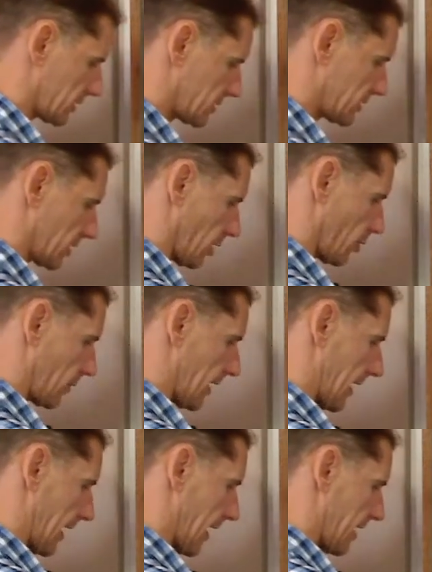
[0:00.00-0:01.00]
So we
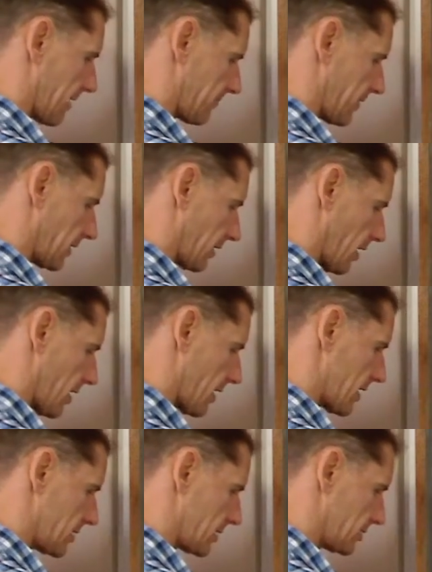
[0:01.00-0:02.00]
have that
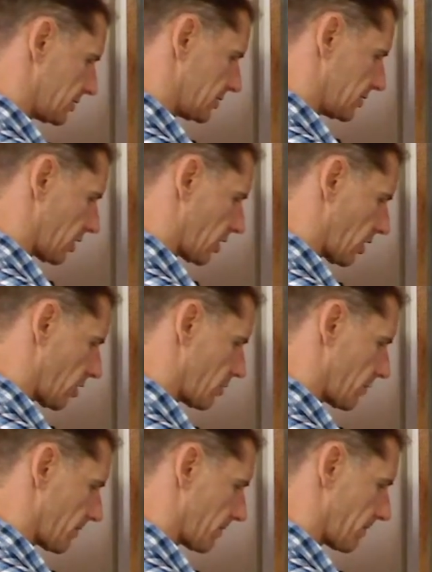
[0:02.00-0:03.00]
I0